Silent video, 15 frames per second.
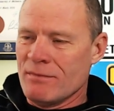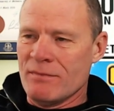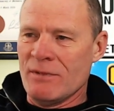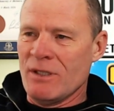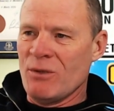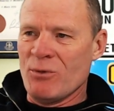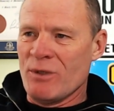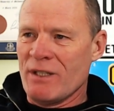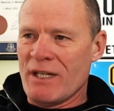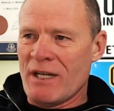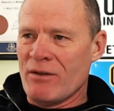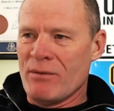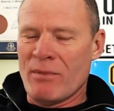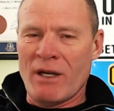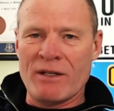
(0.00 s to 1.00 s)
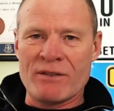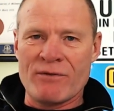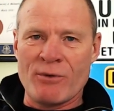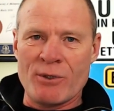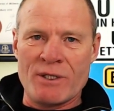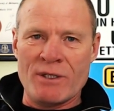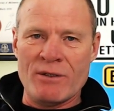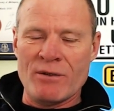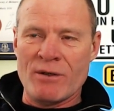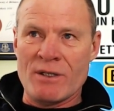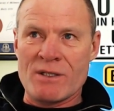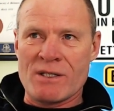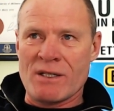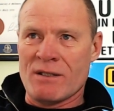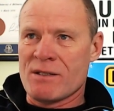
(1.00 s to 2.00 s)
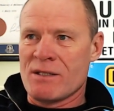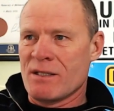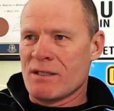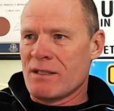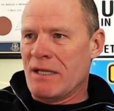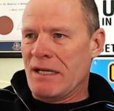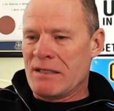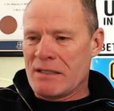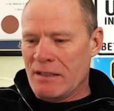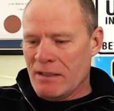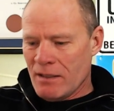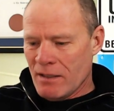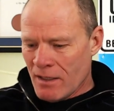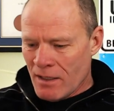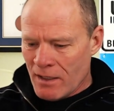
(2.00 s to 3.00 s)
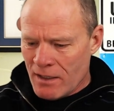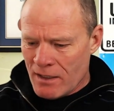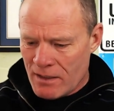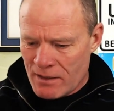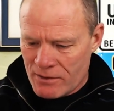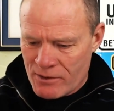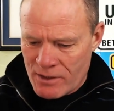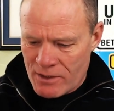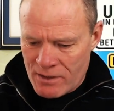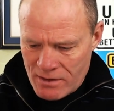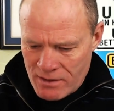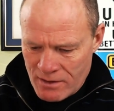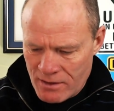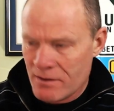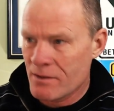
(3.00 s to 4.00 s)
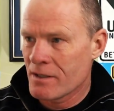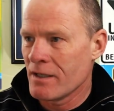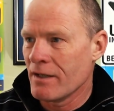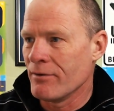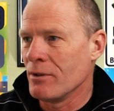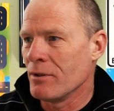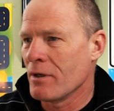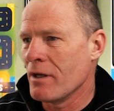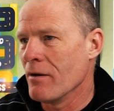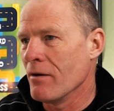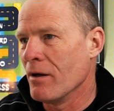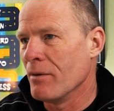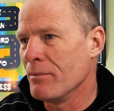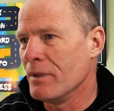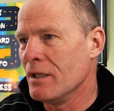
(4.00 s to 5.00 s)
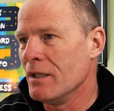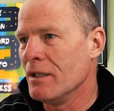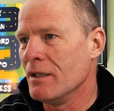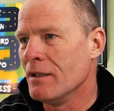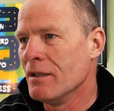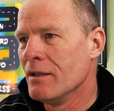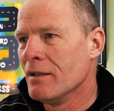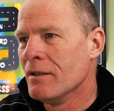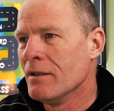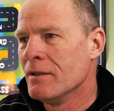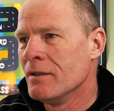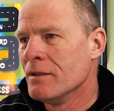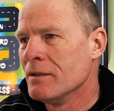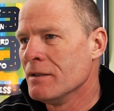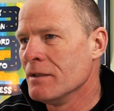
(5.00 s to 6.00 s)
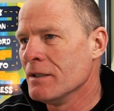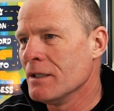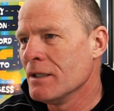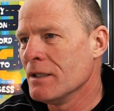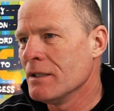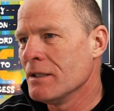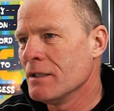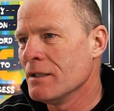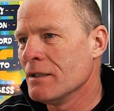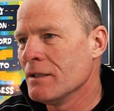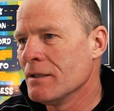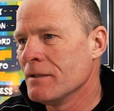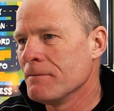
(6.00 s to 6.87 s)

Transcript: it went down to minus 14 degrees Celsius last night. And I'll just I'll just have a look here on me. Uh,